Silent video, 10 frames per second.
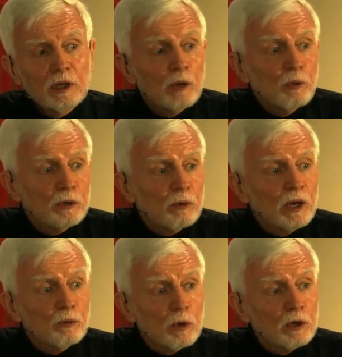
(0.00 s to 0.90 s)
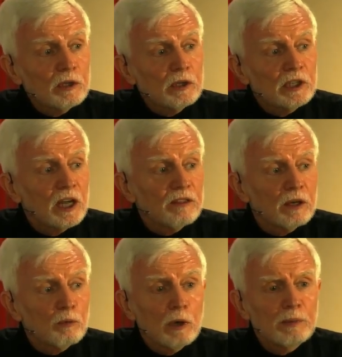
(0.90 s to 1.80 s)
And I went around work and I
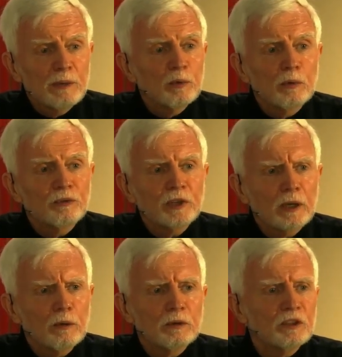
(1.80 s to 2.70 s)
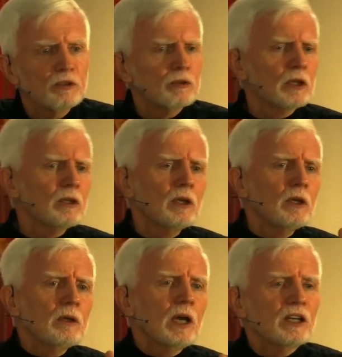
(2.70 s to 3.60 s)
thought, well, people will say, oh, he's got,
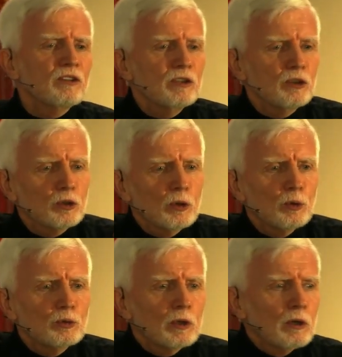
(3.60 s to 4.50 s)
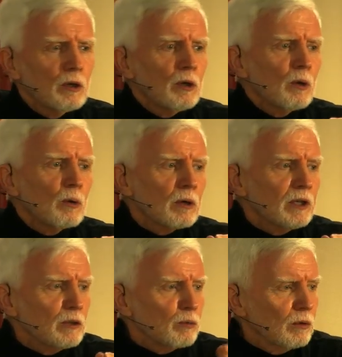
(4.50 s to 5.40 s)
I can see this golden glow or
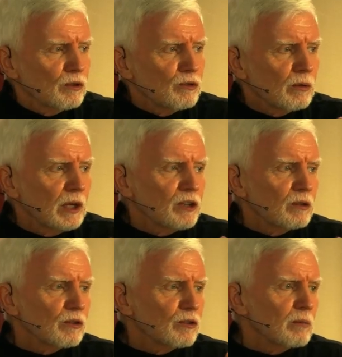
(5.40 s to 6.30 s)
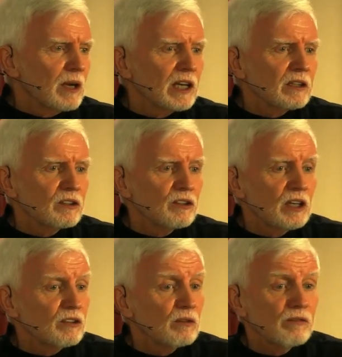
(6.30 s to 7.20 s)
he's really strange or he's dramatically
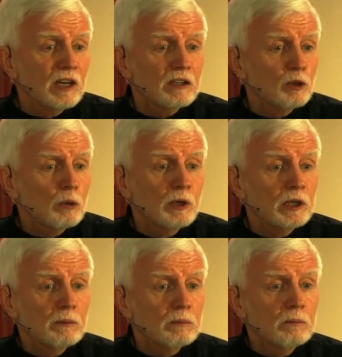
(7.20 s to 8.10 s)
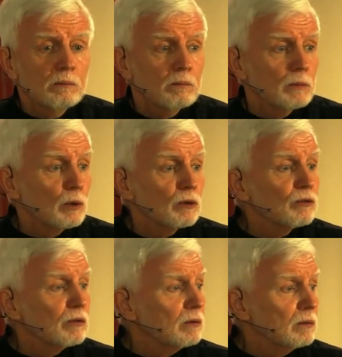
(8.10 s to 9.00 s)
changed. And in fact, nobody
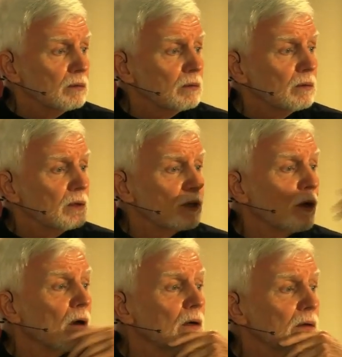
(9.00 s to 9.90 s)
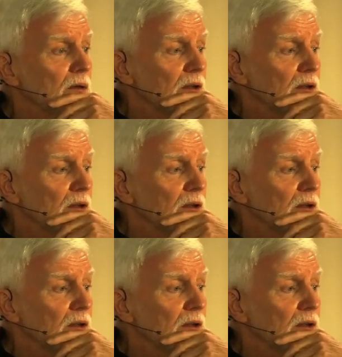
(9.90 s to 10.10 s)
noticed at all.